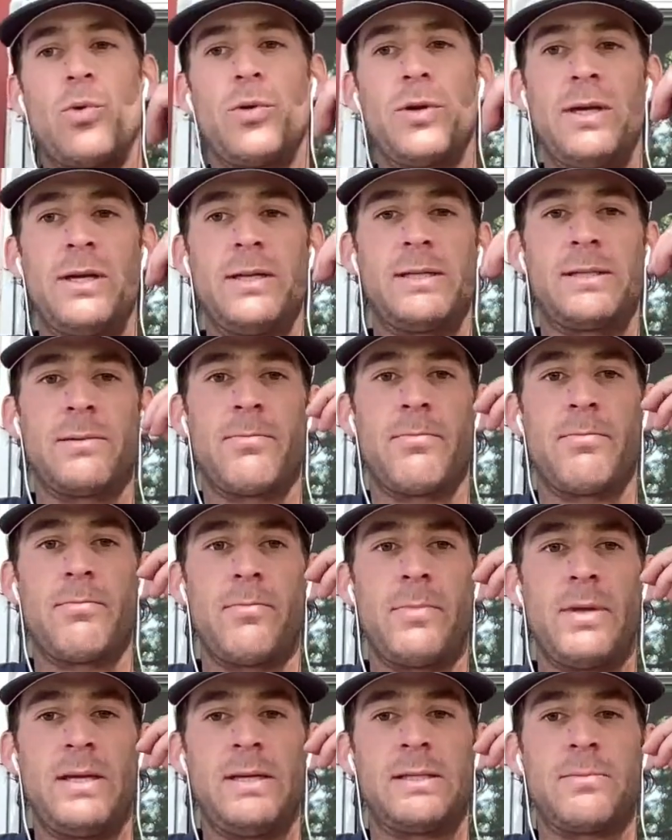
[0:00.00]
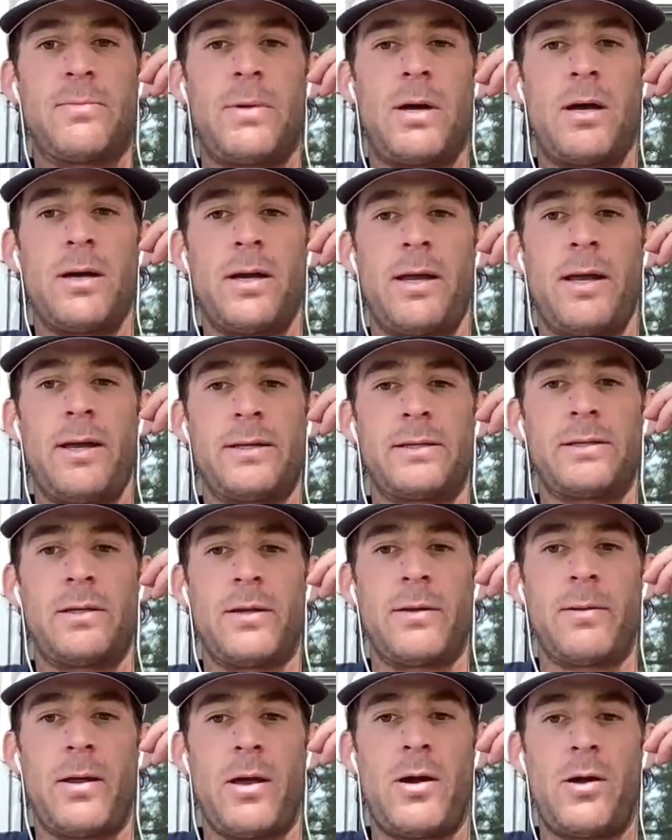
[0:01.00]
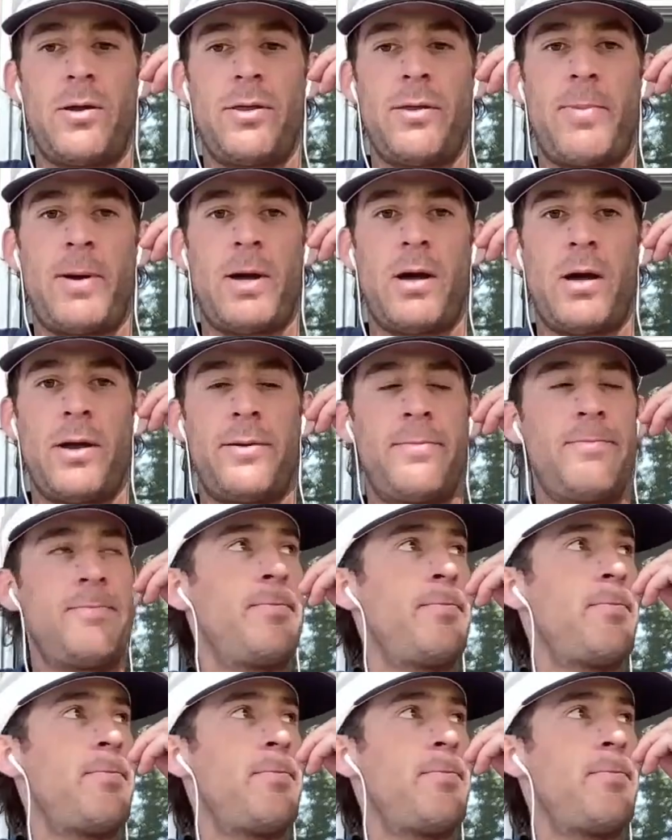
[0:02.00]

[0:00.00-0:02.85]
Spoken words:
we'll eat some hot cakes on the pod.